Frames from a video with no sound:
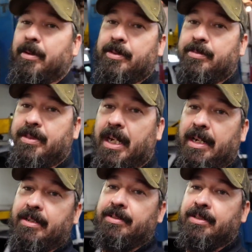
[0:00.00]
with some
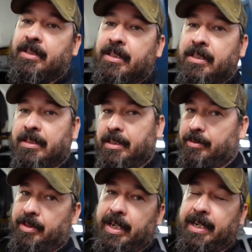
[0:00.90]
tires and
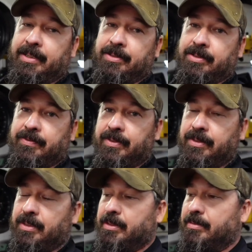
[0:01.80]
rear axles for
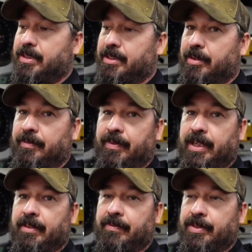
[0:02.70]
the
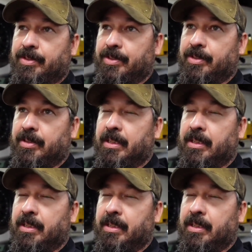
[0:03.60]
G35 for sure.